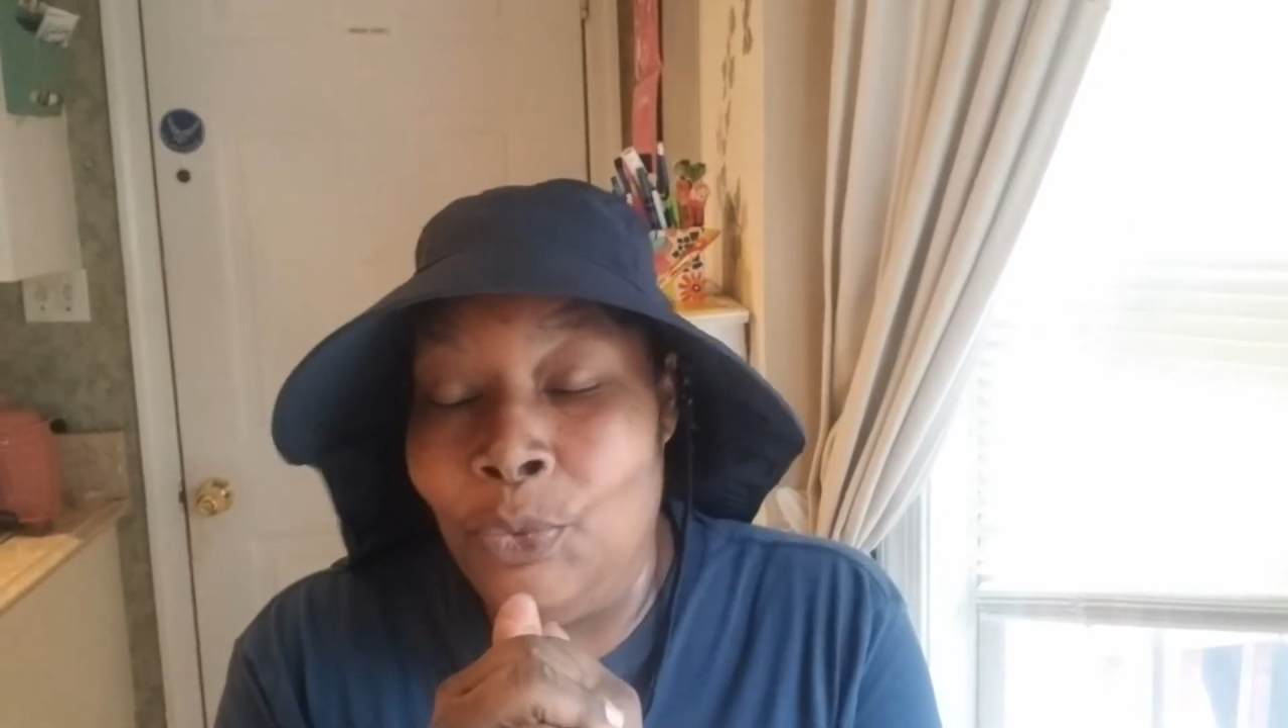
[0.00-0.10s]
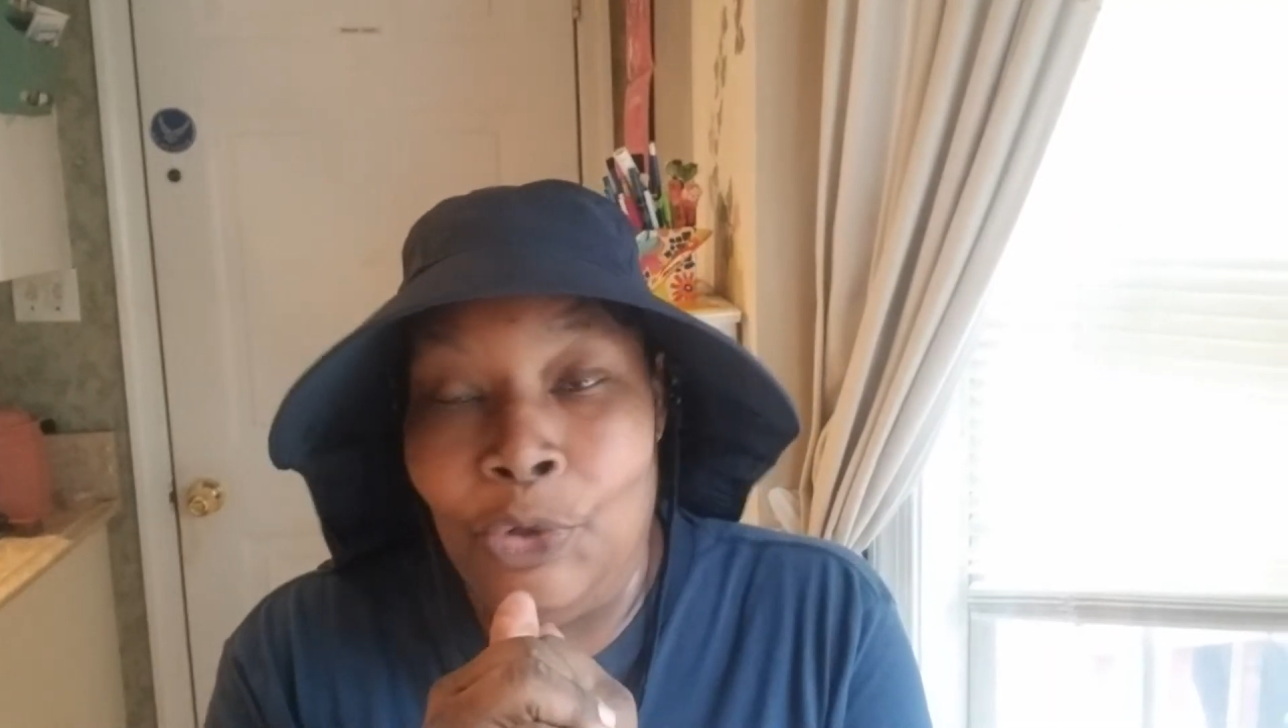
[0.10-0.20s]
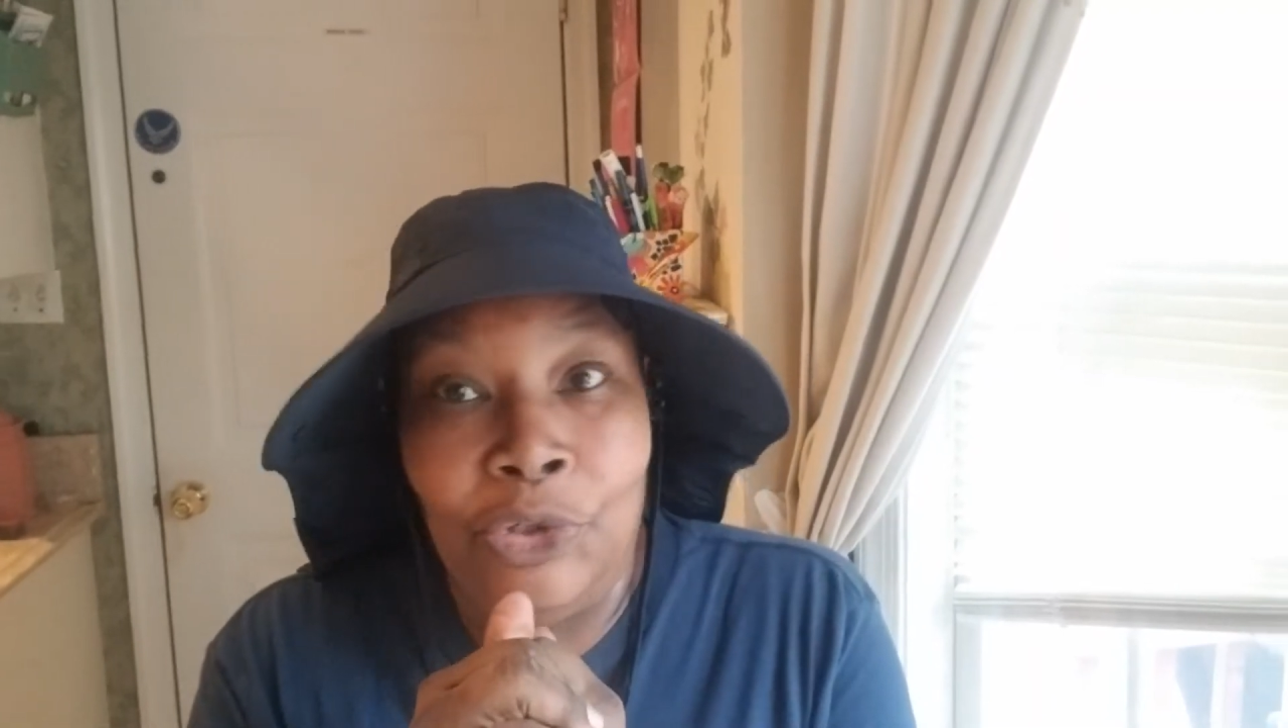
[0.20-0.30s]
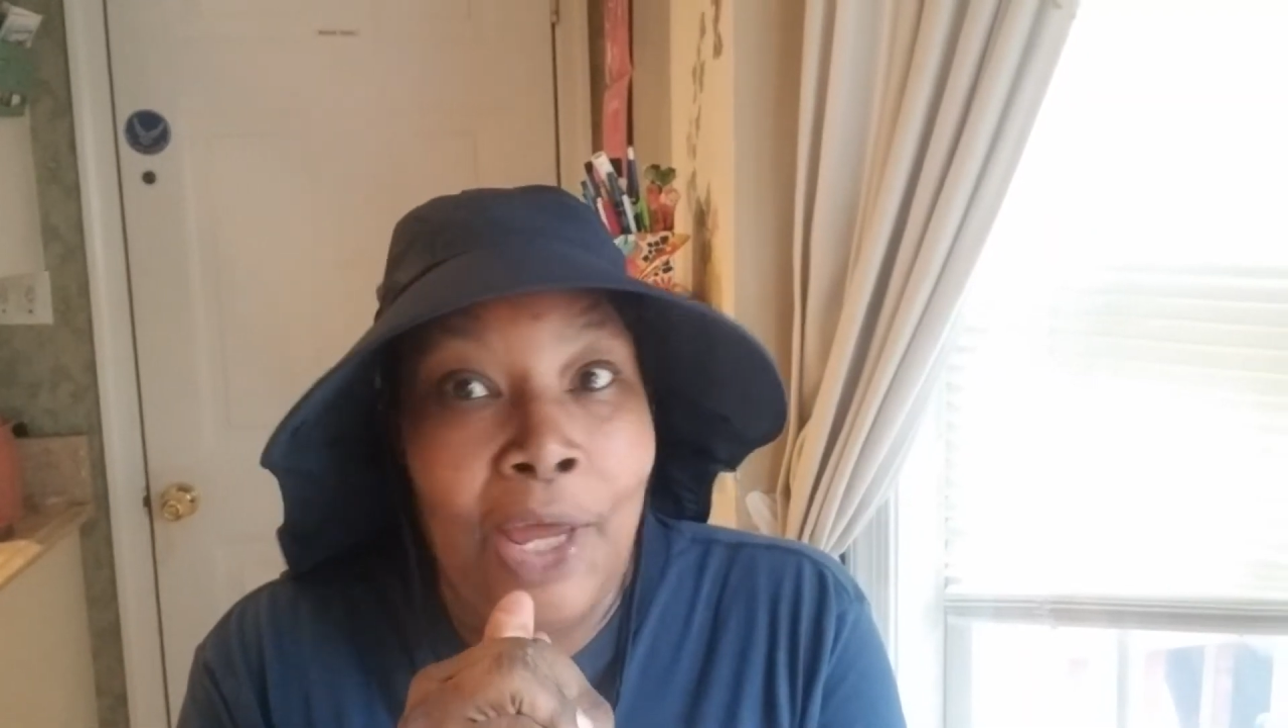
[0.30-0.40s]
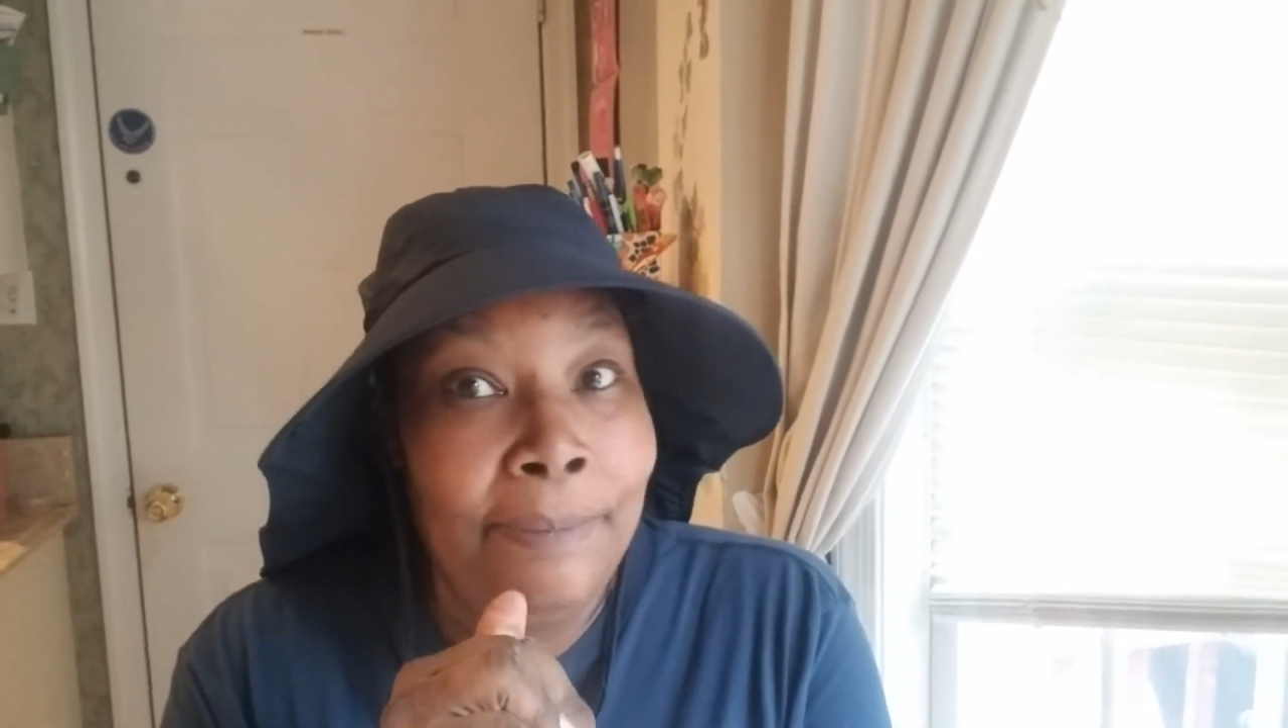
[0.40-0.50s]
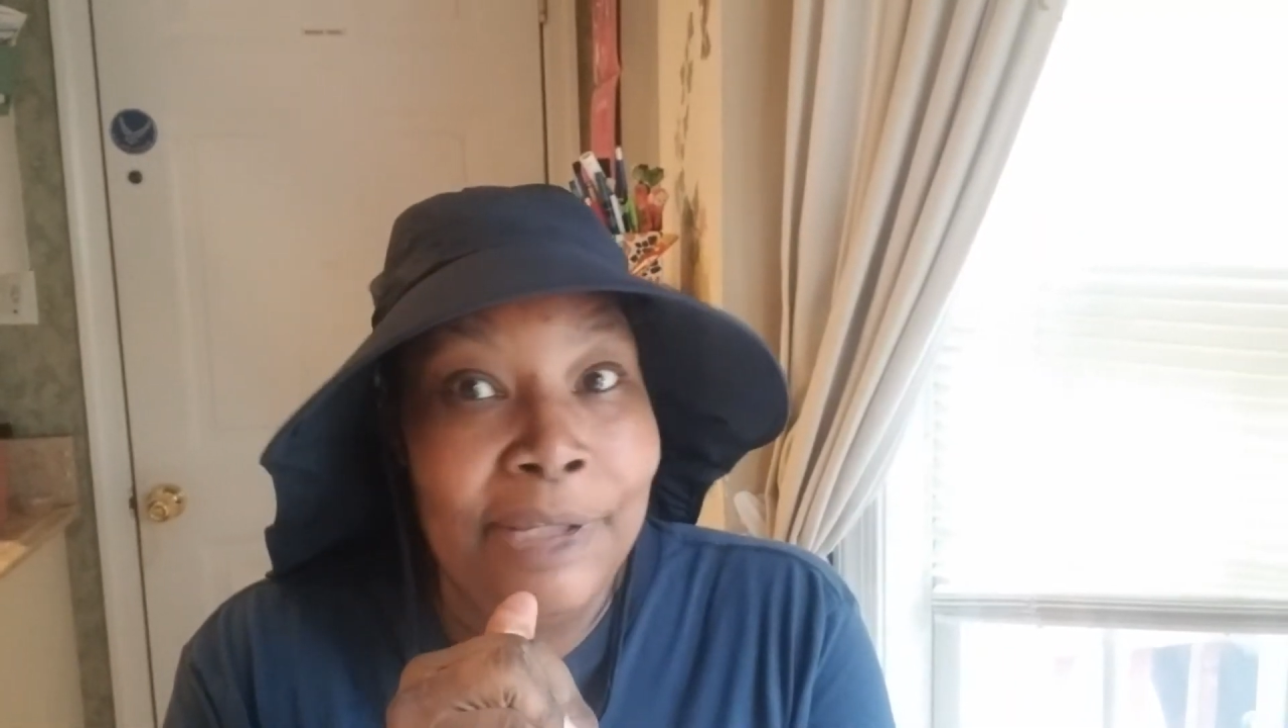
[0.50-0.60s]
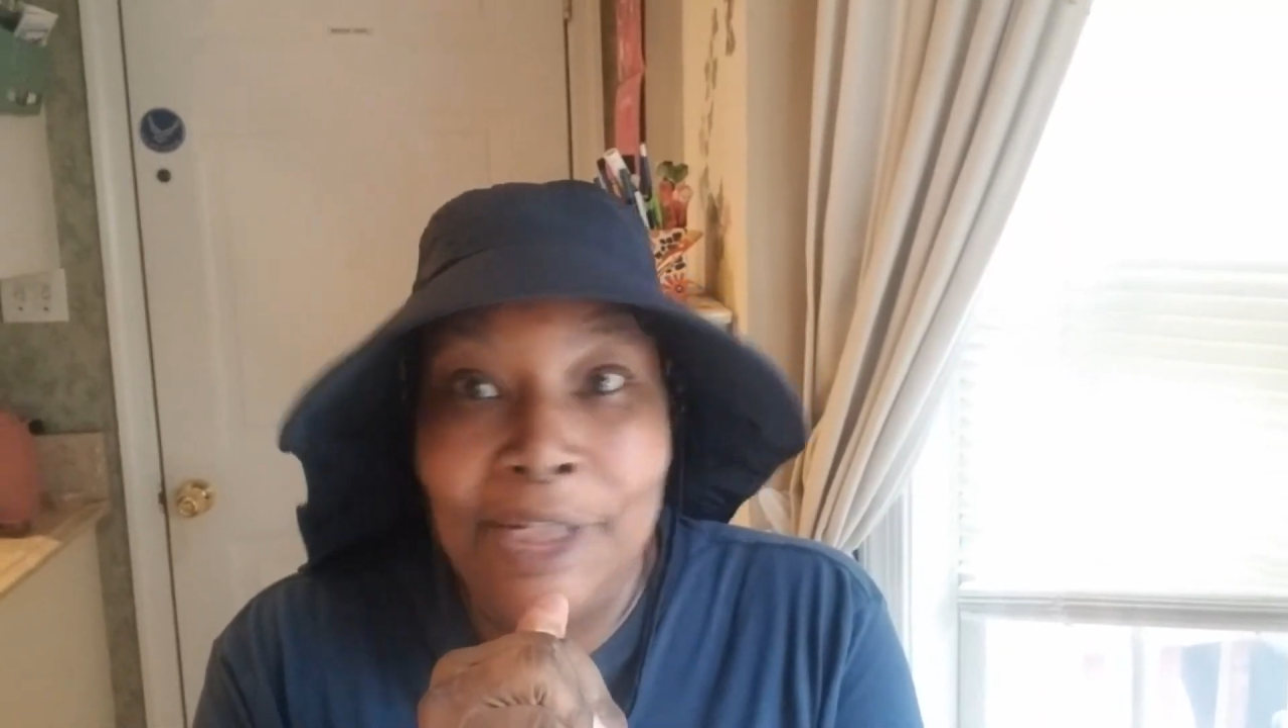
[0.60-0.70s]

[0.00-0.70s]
will not be